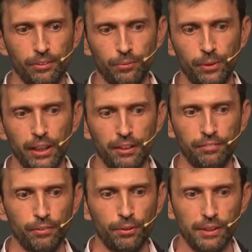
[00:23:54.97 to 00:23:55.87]
we
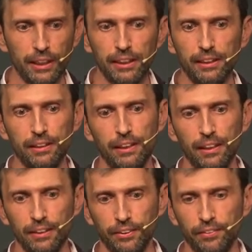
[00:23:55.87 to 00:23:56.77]
have already,
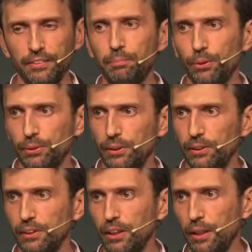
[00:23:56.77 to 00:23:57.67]
the three
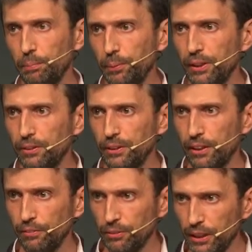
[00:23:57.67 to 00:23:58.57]
postal operators
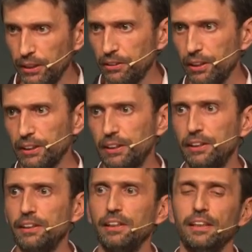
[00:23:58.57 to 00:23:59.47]
have already trusted